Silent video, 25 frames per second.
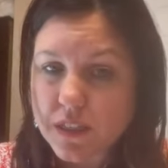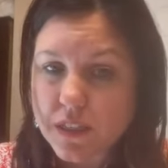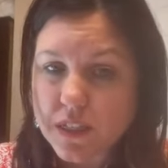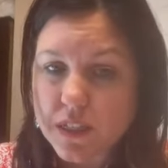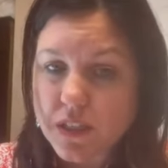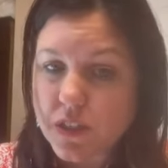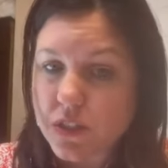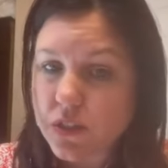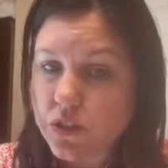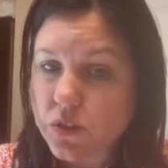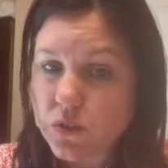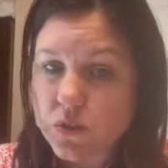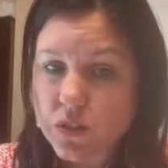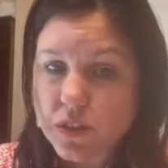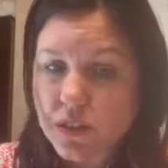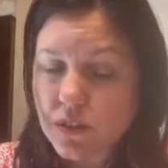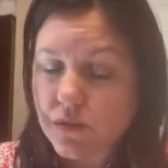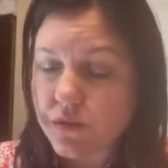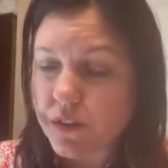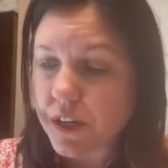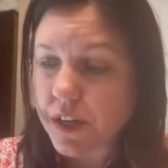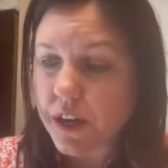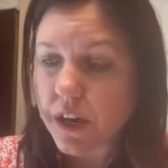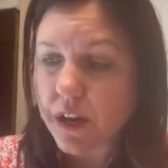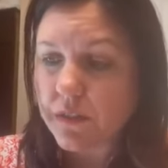He doesn't do this
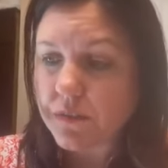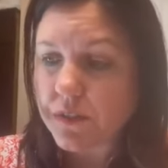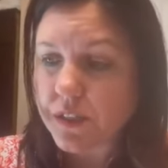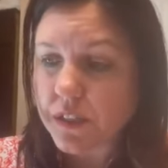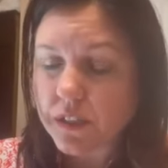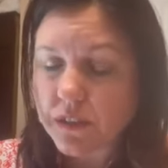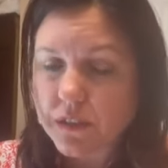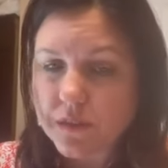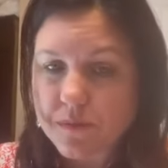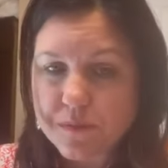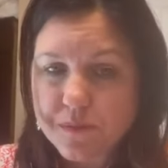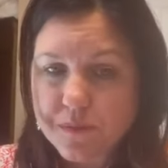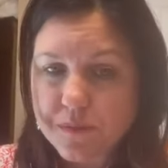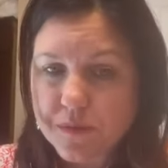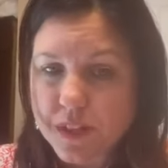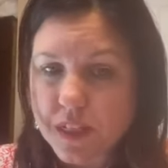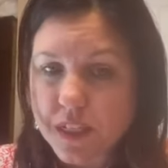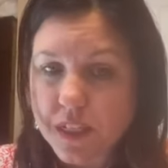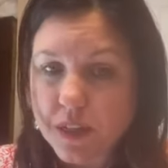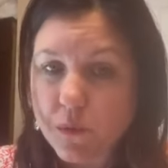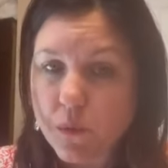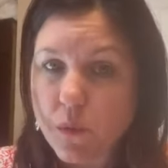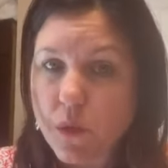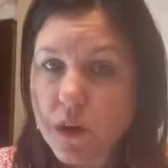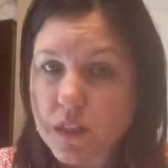very often.
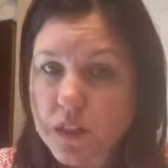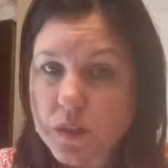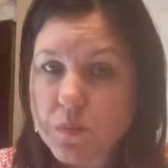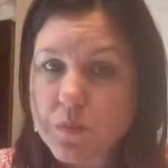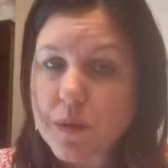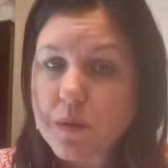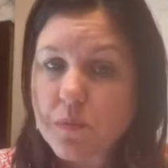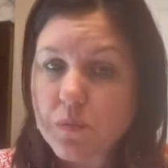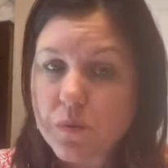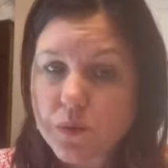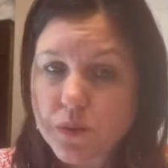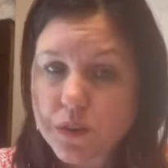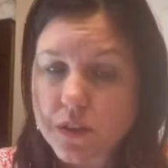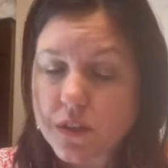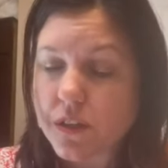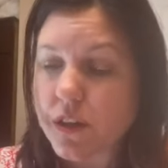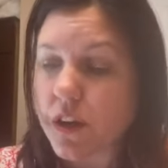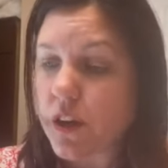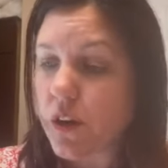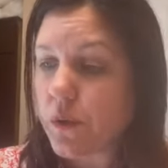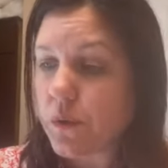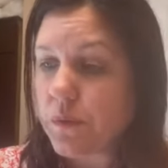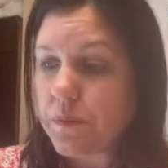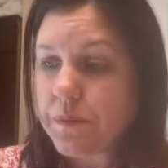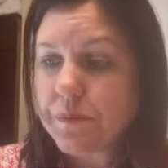He wants people to
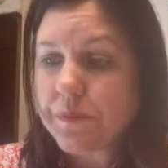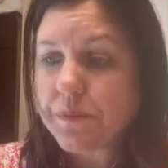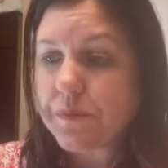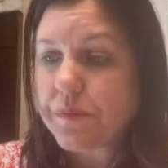know.